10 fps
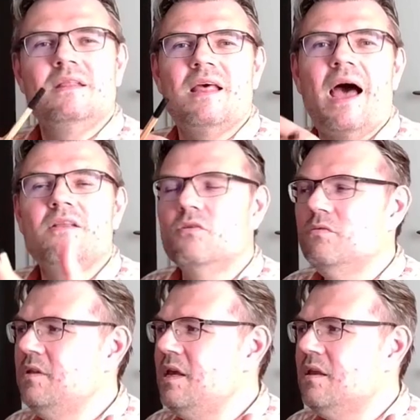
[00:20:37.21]
I
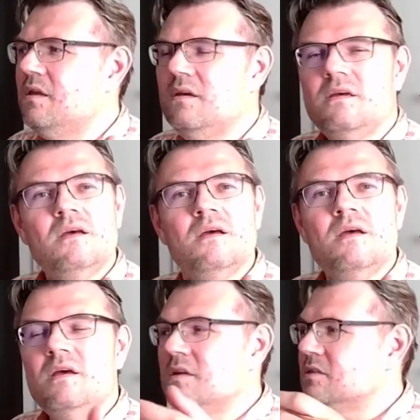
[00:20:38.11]
don't need. Huh?
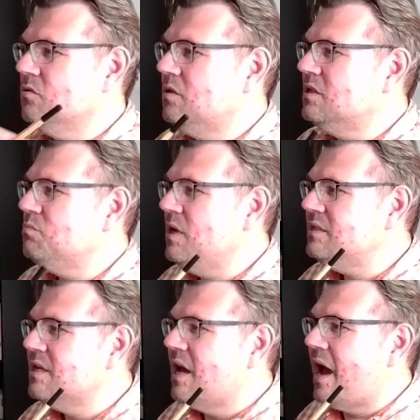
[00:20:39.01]
So this
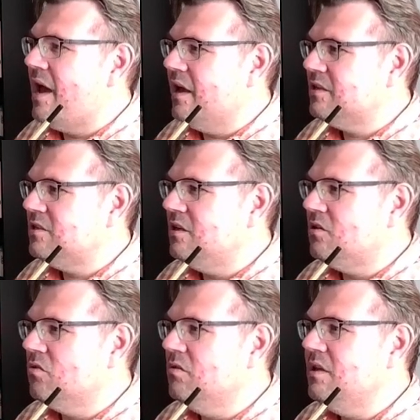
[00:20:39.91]
means I actually
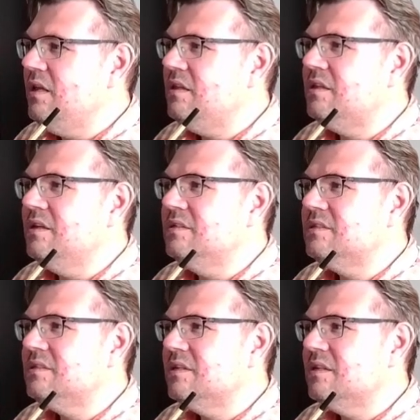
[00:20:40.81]
don't need
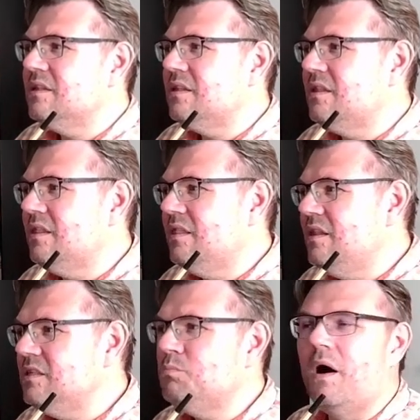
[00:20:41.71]
this
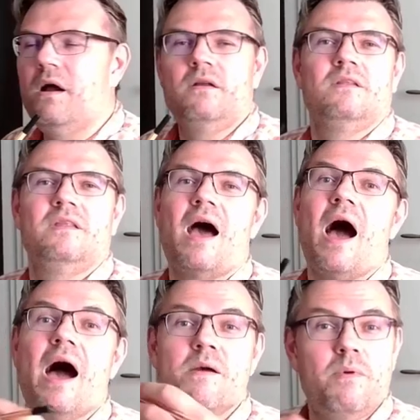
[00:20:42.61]
part, the
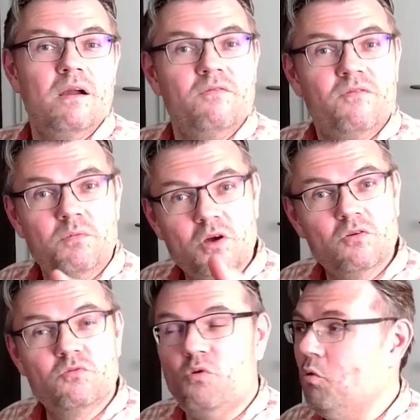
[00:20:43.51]
I part from the
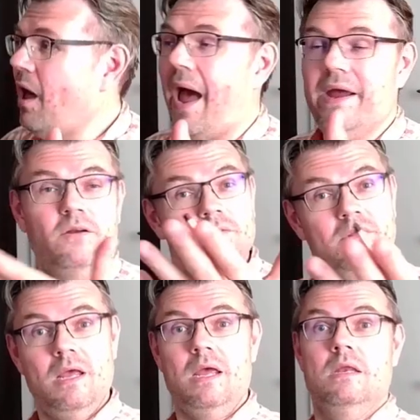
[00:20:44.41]
controller, I don't
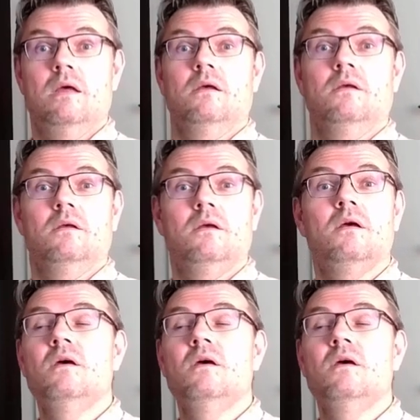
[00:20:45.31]
need. Huh?